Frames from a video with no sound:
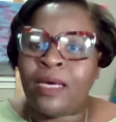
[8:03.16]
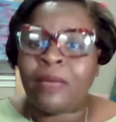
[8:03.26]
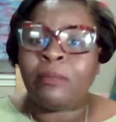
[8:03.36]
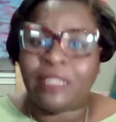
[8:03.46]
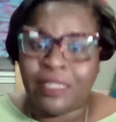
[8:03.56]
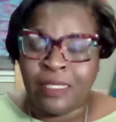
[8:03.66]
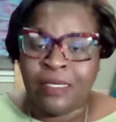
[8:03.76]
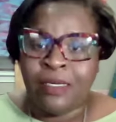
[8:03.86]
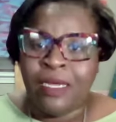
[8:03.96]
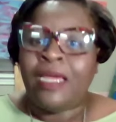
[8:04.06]

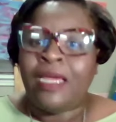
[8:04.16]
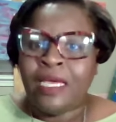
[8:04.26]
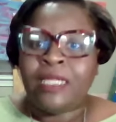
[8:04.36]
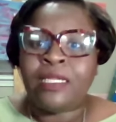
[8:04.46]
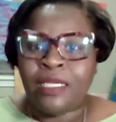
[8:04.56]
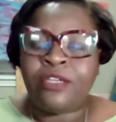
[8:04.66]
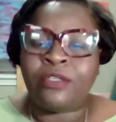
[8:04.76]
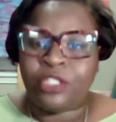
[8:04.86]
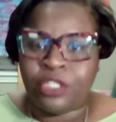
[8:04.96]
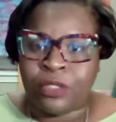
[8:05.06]
humbly in
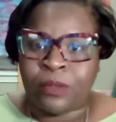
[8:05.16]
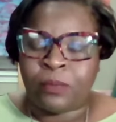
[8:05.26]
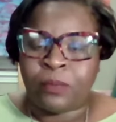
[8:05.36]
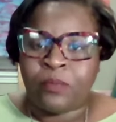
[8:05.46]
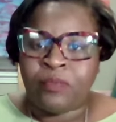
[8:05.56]
leadership.